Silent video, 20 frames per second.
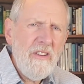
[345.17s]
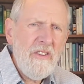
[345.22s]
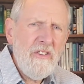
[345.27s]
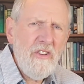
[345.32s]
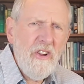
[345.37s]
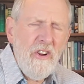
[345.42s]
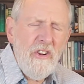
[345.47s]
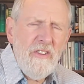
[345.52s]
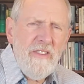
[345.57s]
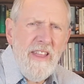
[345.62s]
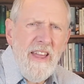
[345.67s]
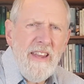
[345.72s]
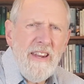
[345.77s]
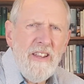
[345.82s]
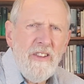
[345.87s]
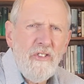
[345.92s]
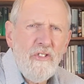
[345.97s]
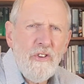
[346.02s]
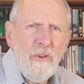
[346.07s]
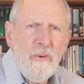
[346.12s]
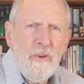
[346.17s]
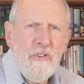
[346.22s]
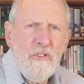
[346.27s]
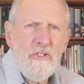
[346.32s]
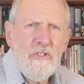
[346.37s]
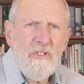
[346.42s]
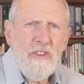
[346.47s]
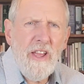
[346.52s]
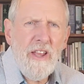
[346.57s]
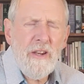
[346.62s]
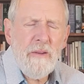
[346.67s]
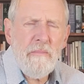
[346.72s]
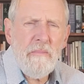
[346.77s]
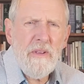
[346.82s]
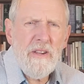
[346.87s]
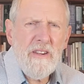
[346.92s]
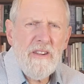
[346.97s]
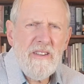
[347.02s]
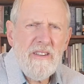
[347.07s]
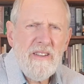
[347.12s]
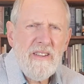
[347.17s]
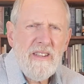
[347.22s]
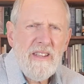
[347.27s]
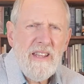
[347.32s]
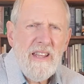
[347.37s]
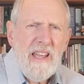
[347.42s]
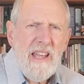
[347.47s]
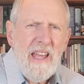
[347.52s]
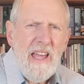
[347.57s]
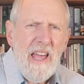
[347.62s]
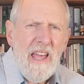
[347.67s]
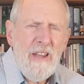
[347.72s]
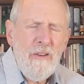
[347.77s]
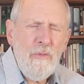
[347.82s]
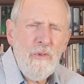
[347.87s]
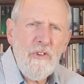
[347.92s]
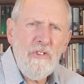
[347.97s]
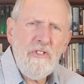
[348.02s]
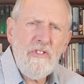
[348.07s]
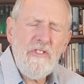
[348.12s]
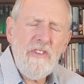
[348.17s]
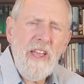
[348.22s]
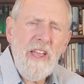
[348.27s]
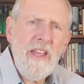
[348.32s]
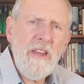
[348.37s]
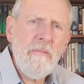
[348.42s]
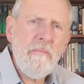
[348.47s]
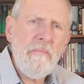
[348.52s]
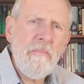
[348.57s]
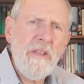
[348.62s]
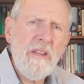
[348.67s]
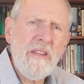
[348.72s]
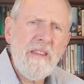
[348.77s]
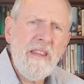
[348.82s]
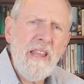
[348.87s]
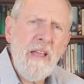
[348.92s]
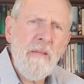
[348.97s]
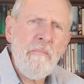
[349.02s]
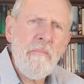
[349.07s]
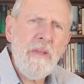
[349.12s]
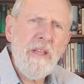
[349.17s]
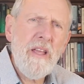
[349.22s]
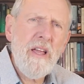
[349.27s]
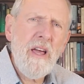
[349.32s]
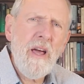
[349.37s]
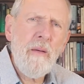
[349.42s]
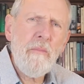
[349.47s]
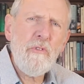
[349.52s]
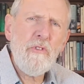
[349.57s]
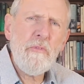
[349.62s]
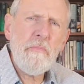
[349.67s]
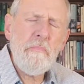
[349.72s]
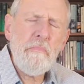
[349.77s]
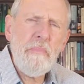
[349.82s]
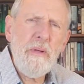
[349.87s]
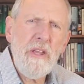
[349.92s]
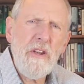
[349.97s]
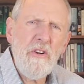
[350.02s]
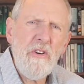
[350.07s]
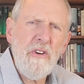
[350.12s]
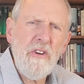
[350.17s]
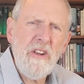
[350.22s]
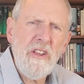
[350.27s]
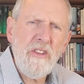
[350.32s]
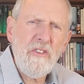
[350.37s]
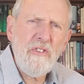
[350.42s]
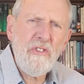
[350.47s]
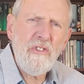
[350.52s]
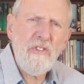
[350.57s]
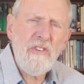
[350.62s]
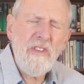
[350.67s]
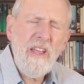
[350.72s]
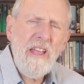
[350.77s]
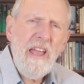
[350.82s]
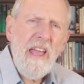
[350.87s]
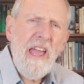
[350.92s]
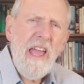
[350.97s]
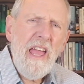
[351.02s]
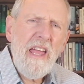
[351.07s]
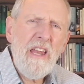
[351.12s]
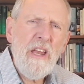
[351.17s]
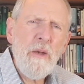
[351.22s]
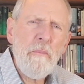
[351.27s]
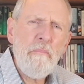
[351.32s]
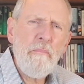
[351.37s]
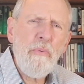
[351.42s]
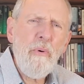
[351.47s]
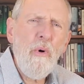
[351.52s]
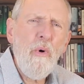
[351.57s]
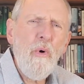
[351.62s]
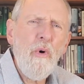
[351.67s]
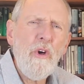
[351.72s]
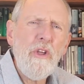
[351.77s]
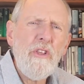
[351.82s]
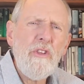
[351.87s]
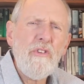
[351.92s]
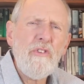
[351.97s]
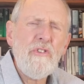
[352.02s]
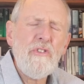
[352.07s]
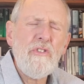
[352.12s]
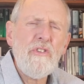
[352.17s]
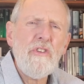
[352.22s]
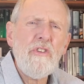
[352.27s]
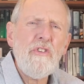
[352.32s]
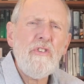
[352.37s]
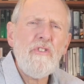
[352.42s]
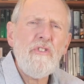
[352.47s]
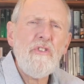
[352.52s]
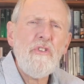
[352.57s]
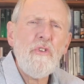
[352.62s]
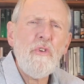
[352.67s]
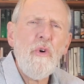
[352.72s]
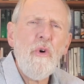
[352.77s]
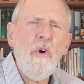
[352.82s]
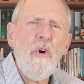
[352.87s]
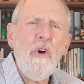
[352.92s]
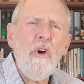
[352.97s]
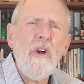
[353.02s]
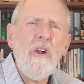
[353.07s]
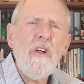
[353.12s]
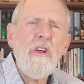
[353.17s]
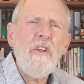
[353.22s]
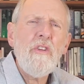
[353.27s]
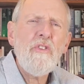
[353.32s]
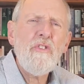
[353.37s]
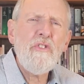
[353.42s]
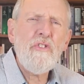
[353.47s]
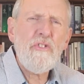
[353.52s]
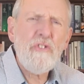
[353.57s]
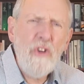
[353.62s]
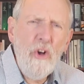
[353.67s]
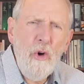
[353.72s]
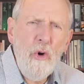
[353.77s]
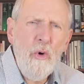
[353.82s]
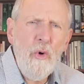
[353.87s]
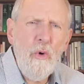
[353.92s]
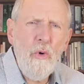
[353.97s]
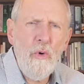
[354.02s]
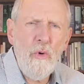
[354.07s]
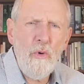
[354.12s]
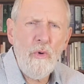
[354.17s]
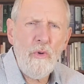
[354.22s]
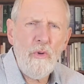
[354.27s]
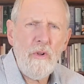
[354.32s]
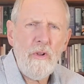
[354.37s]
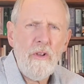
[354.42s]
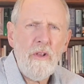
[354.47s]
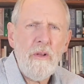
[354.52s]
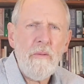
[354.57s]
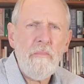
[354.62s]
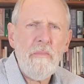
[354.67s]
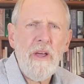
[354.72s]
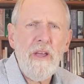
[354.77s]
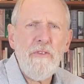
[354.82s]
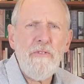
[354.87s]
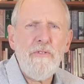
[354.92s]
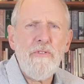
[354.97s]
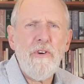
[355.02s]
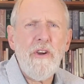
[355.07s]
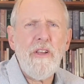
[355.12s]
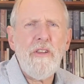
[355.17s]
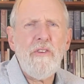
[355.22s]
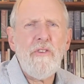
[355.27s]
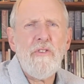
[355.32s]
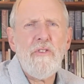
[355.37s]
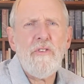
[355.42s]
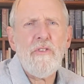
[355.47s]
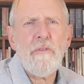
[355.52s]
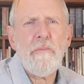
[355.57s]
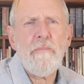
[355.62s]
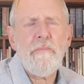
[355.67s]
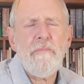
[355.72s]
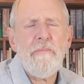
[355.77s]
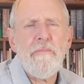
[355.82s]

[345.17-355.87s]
Turn that into resentment. And resentment then becomes bitterness. And it poisons your soul, my friends.